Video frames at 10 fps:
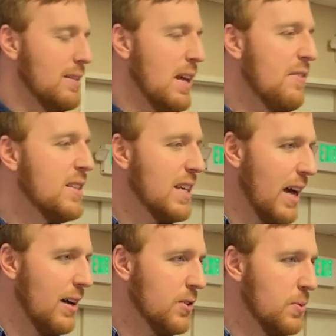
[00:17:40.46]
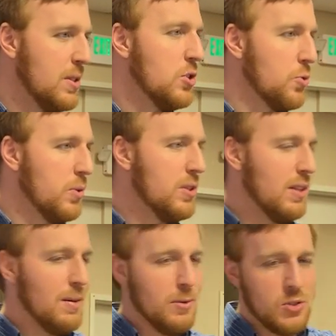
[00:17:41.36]
David's house was in
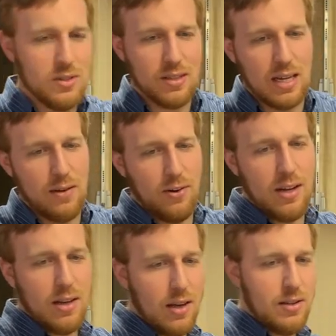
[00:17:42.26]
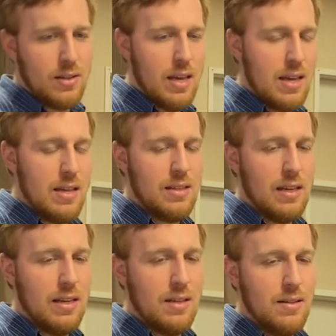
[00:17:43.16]
Jerusalem, which is kind of on
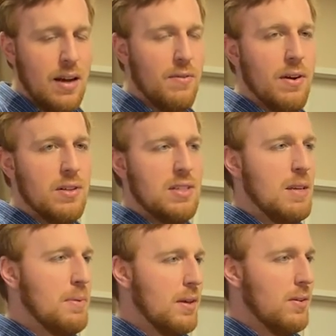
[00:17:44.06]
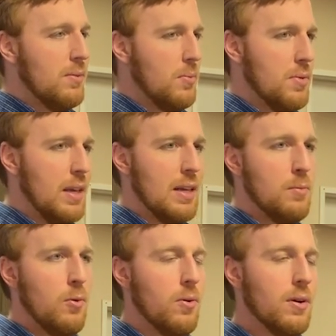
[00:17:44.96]
a not very steep hill. We're thinking
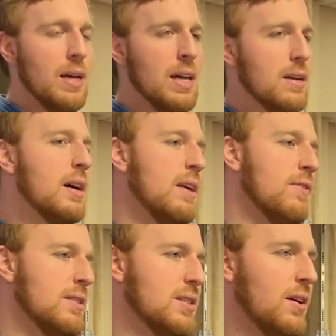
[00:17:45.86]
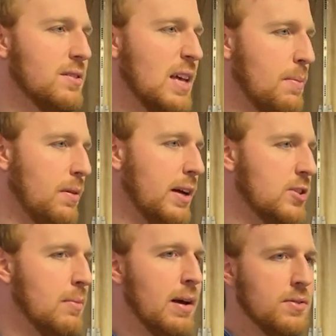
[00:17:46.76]
more, not even as tall as the
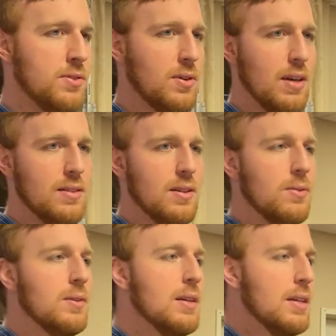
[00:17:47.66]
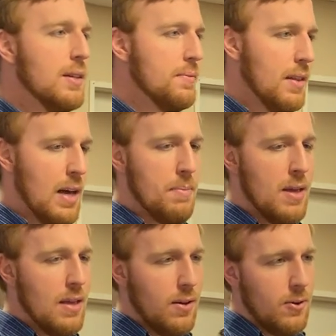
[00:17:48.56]
Appalachian Mountains, okay? So up
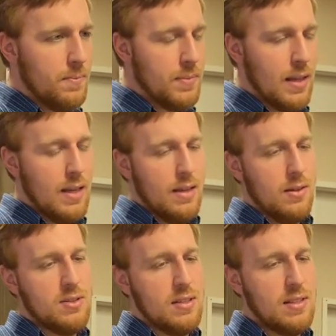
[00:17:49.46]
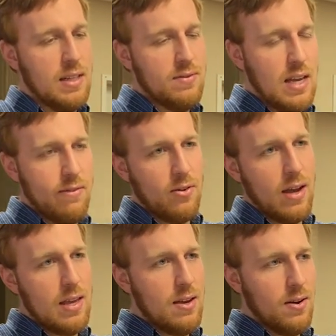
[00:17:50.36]
a hill, there's the city of David
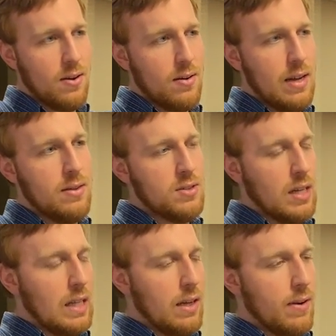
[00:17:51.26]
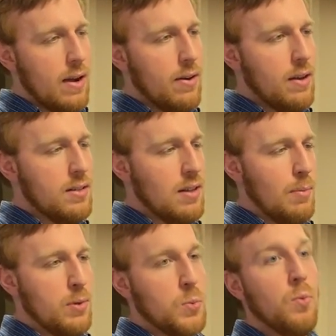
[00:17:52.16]
right here, and there's a clear area on
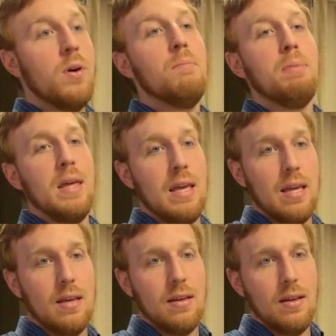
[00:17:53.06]
top, which would be